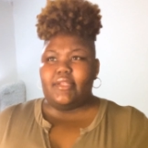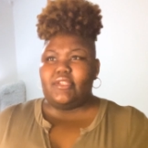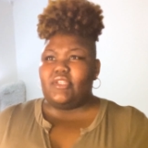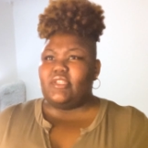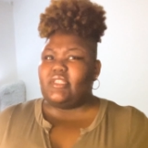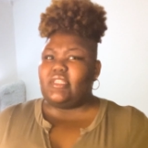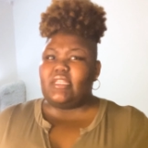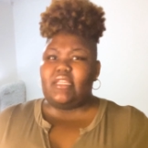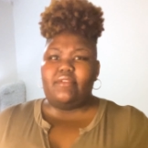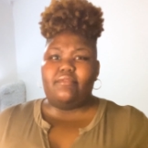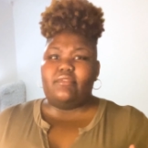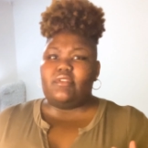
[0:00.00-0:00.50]

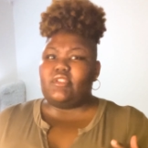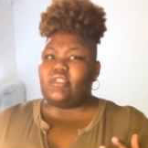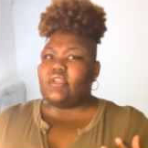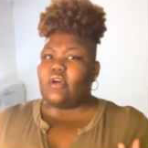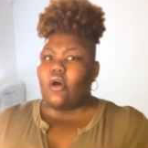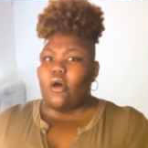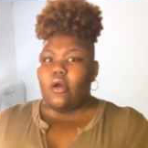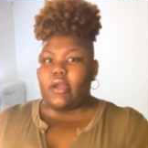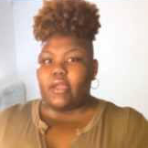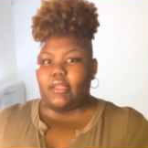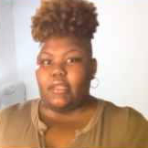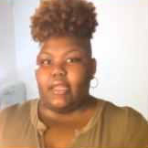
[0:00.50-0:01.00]
just even
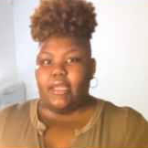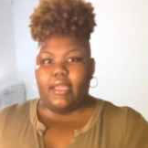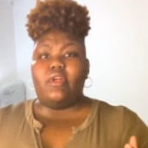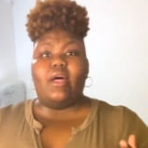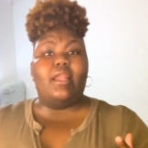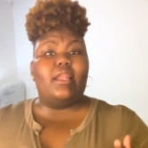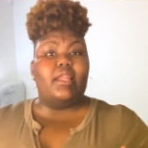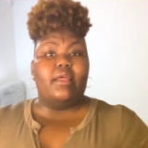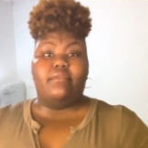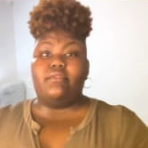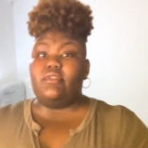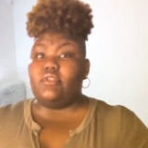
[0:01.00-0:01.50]
talking, like I
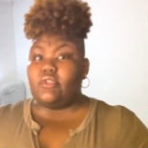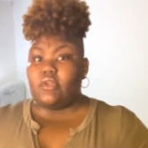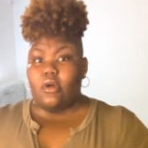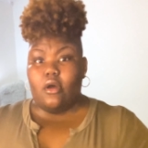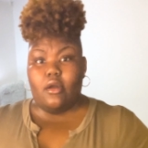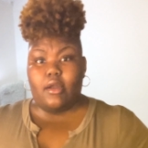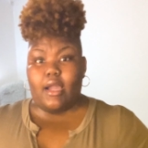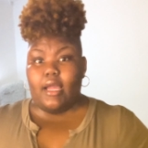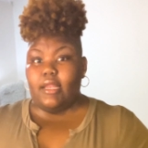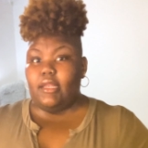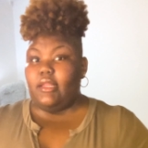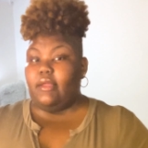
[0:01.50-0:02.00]
love to
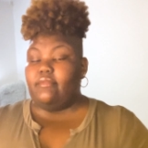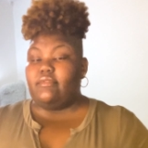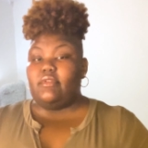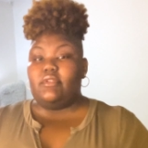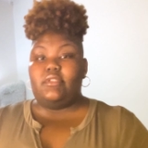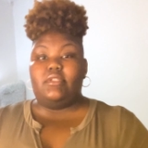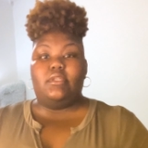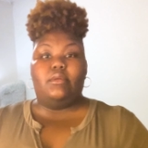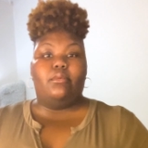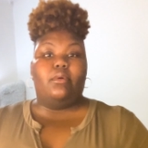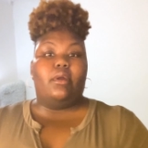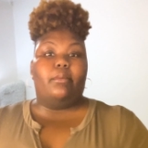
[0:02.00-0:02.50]
talk. I love to
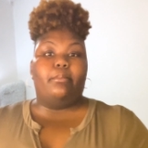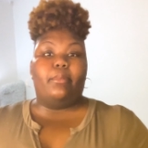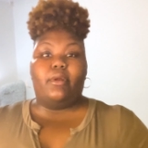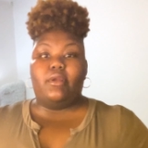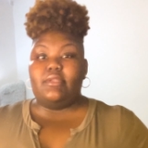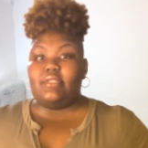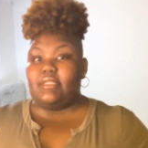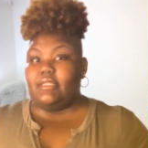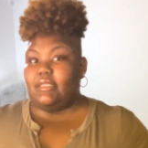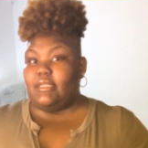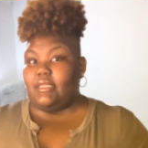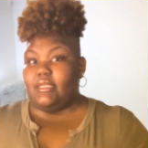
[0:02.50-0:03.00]
see where a
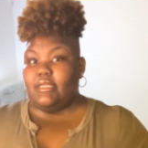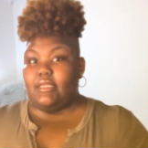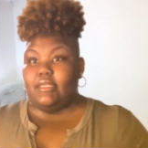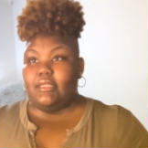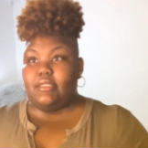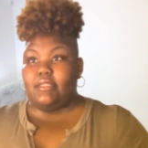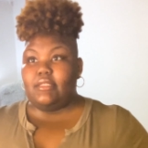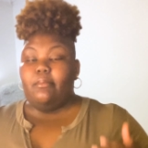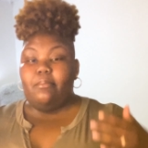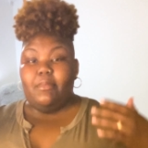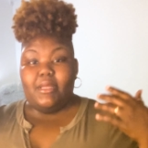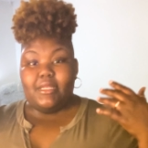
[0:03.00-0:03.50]
person
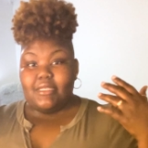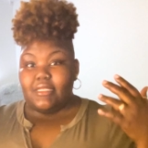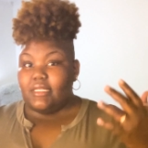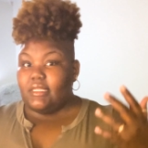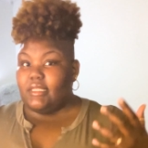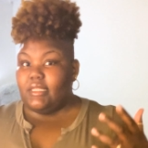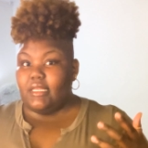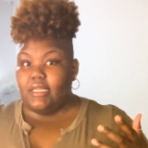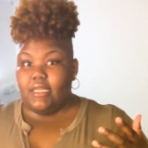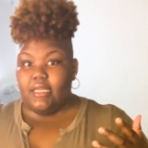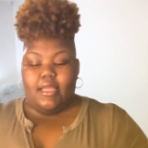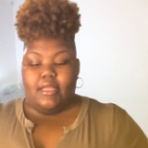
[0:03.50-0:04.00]
is
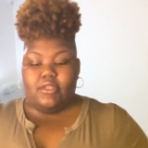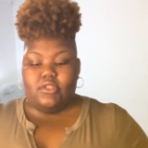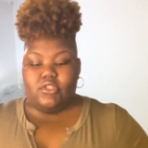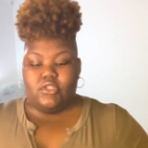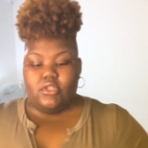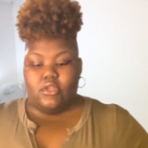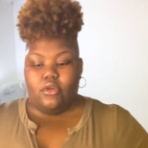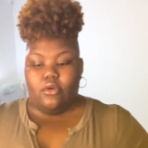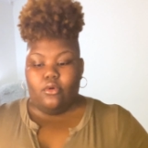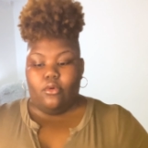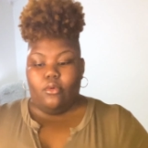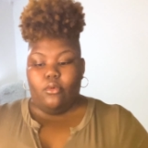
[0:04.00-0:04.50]
mentally. And
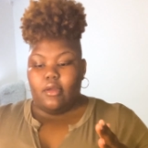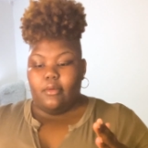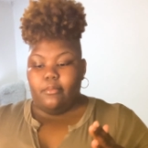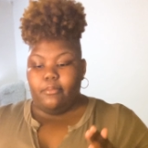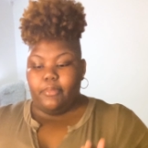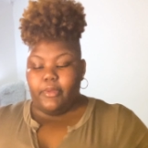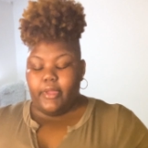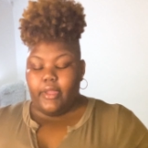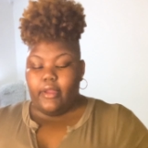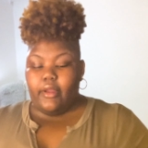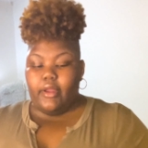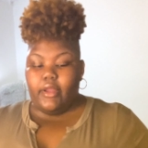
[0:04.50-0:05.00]
so
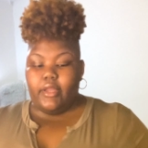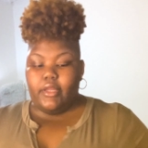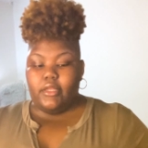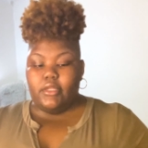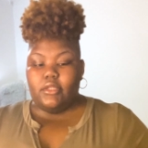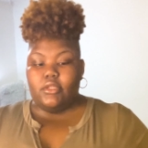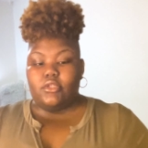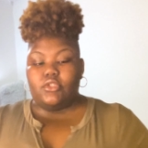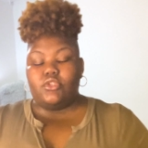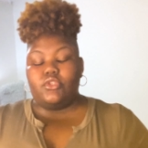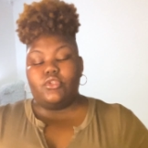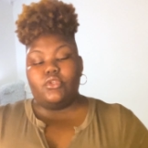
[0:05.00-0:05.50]
comparing
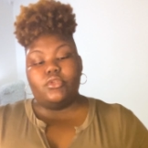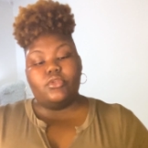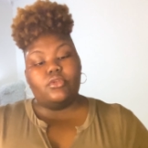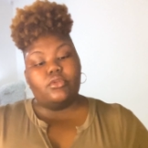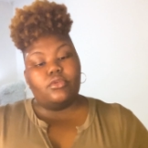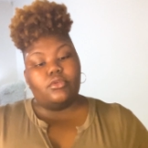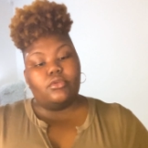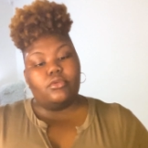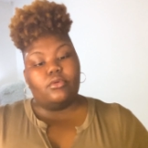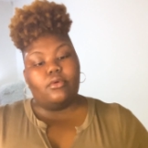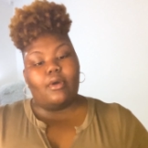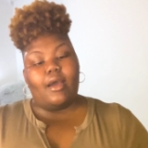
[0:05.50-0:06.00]
the
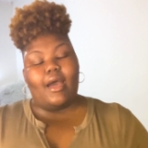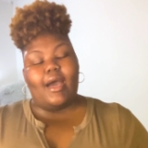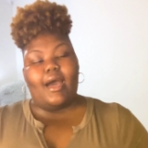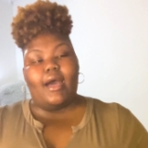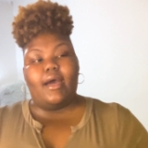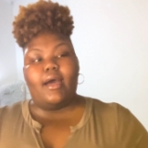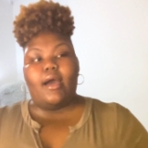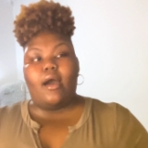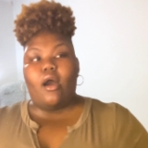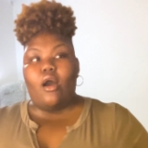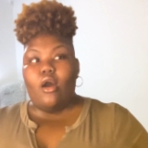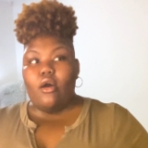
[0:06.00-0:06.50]
two,
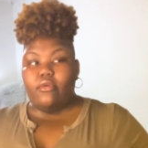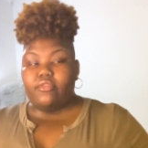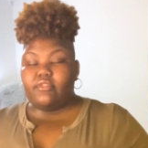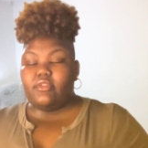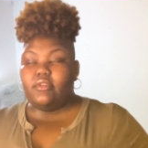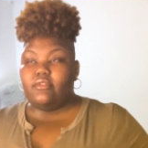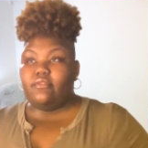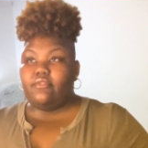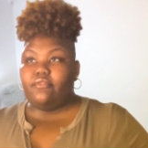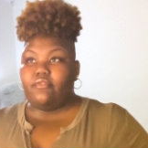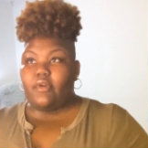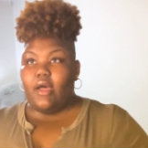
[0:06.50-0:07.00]
I
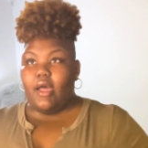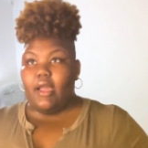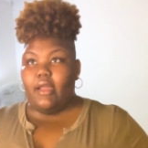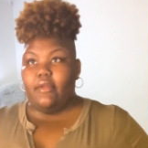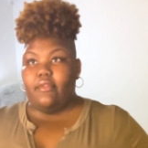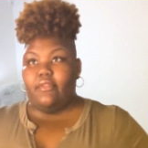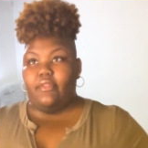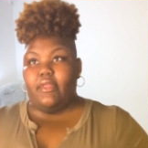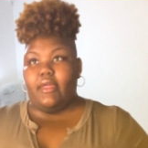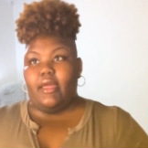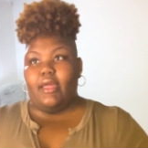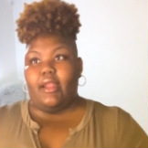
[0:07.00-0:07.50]
often
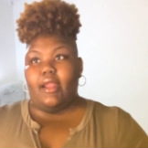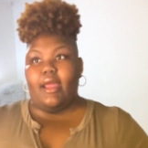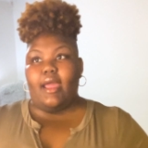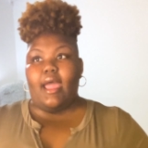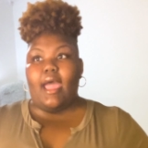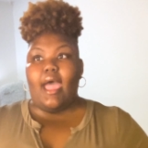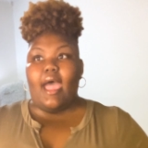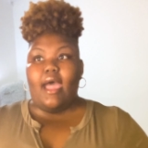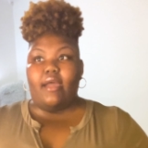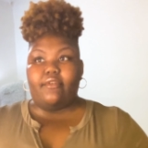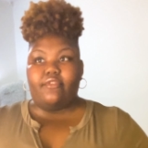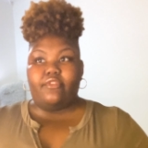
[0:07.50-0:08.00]
find that
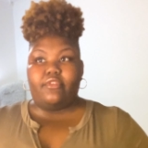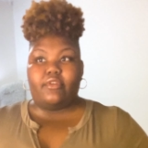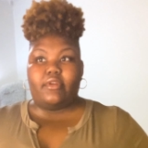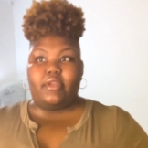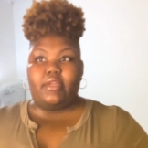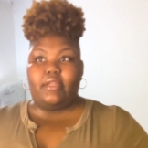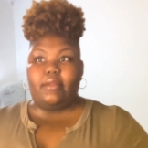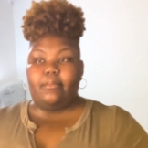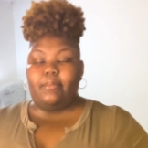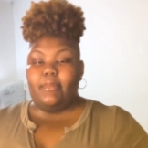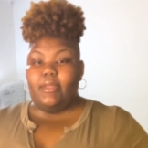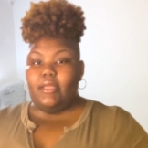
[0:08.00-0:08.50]

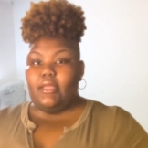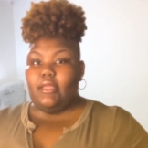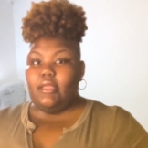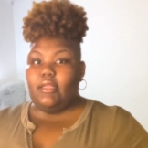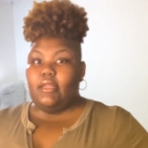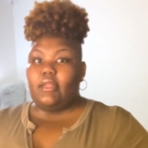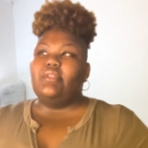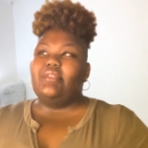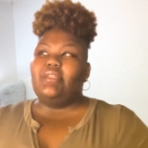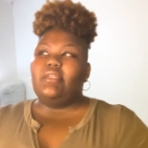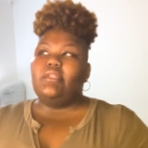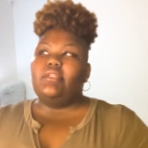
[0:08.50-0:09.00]
African
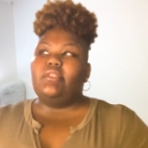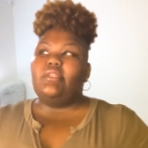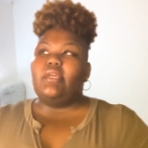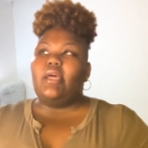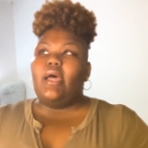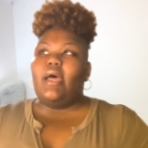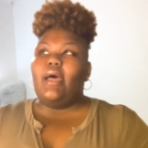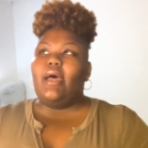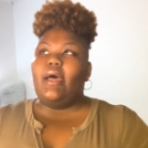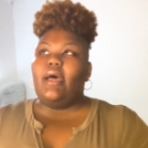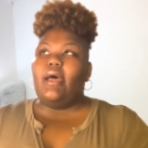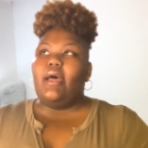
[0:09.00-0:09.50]
men tend to
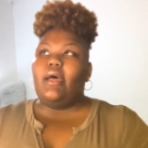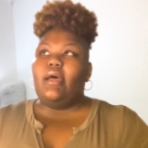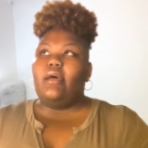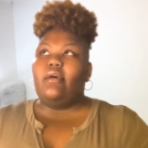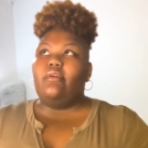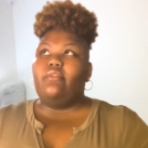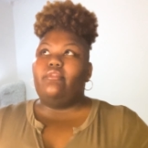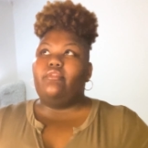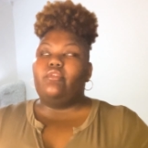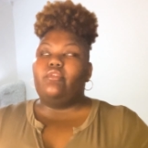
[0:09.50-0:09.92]
have